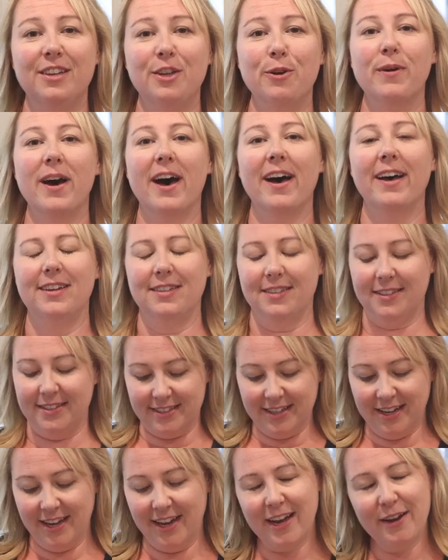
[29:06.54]
You
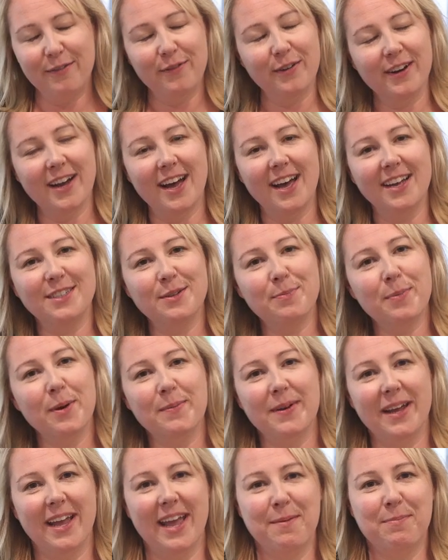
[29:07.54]
guys, I forgot to put
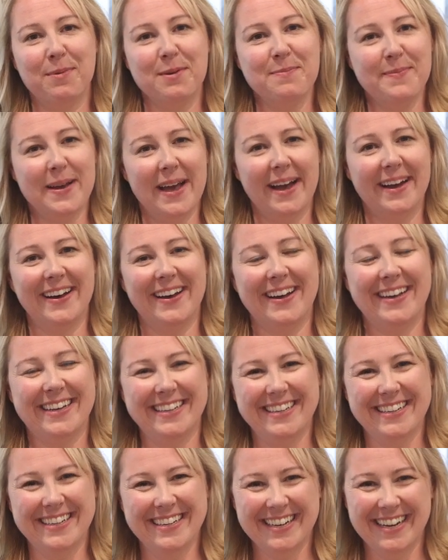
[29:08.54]
my apron back
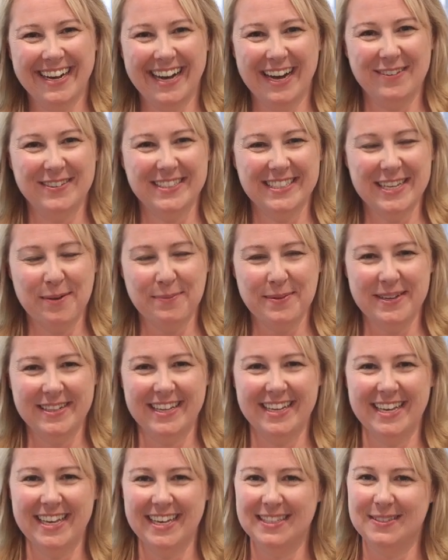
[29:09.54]
on. I was helping
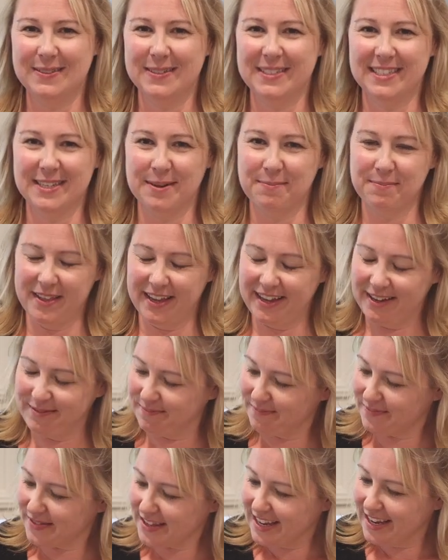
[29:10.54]
the kids with something
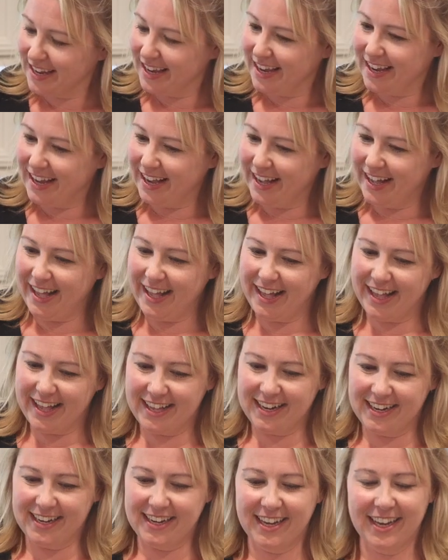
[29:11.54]

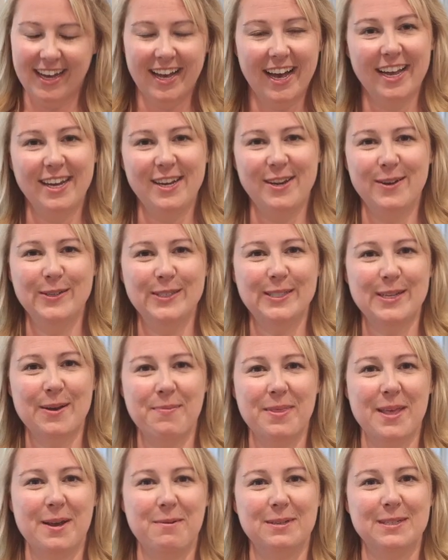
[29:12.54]
and I knew
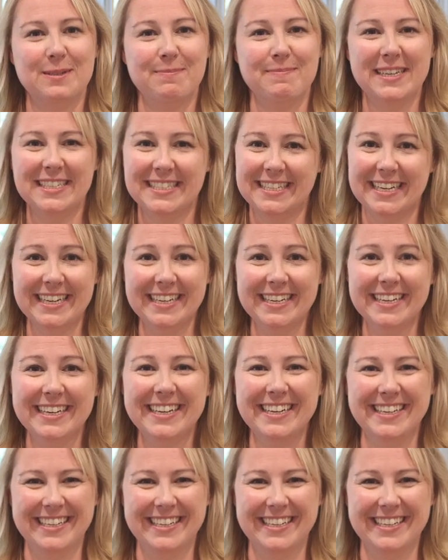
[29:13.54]
something was missing.